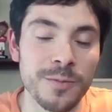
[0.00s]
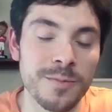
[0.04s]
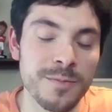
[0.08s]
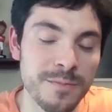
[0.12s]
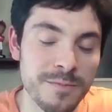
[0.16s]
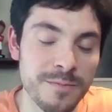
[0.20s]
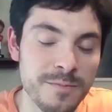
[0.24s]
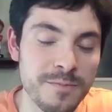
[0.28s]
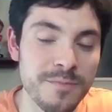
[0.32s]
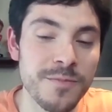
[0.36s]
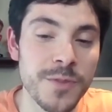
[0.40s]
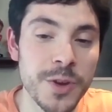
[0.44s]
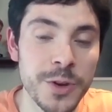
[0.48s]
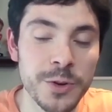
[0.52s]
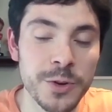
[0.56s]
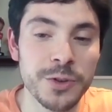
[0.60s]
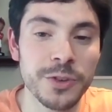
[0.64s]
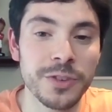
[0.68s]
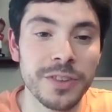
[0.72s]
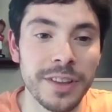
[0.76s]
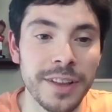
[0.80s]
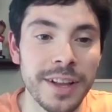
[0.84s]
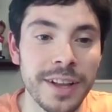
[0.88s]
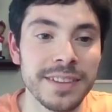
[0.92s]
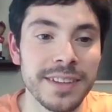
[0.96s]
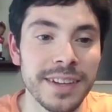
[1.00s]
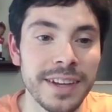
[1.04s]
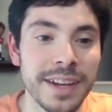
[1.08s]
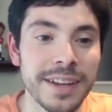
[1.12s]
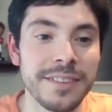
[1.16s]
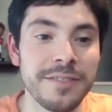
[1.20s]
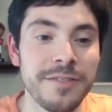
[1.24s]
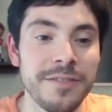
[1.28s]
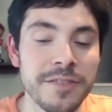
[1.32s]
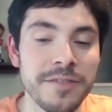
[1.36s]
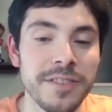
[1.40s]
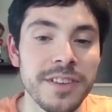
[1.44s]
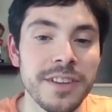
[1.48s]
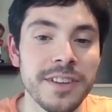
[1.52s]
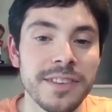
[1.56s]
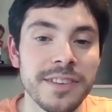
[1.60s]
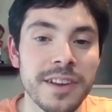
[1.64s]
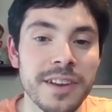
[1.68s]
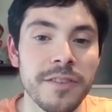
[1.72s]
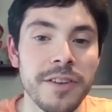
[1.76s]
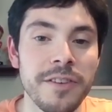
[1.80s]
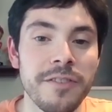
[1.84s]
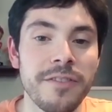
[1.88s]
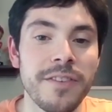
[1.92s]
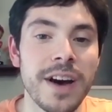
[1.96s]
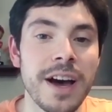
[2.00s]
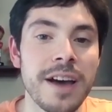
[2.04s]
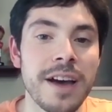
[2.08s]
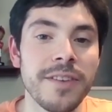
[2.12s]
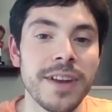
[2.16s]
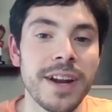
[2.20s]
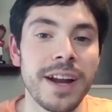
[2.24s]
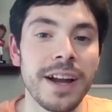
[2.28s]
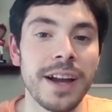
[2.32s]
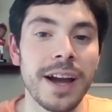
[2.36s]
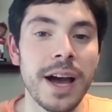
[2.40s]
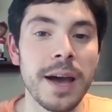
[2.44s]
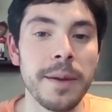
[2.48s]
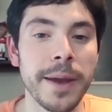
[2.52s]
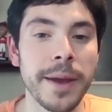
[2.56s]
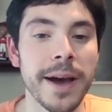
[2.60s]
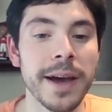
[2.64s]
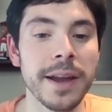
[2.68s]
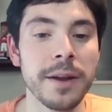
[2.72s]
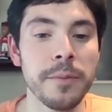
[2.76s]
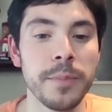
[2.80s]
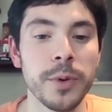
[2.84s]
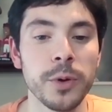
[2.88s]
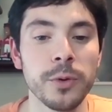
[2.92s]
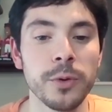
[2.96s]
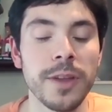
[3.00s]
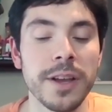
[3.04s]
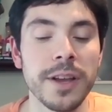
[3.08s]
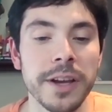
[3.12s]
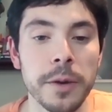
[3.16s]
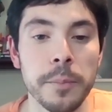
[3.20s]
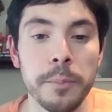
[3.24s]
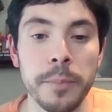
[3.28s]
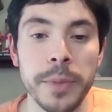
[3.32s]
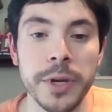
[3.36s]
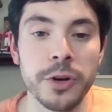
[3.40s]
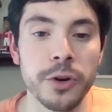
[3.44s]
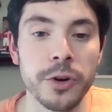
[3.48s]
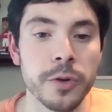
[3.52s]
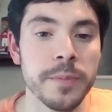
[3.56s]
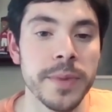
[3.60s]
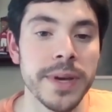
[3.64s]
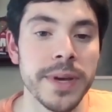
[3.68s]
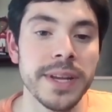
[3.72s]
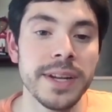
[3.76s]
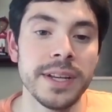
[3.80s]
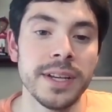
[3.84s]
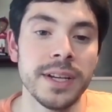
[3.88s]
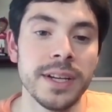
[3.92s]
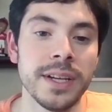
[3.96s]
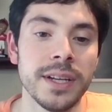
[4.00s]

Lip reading: Usually like to get 50 to 75, and I kind of build like a pyramid.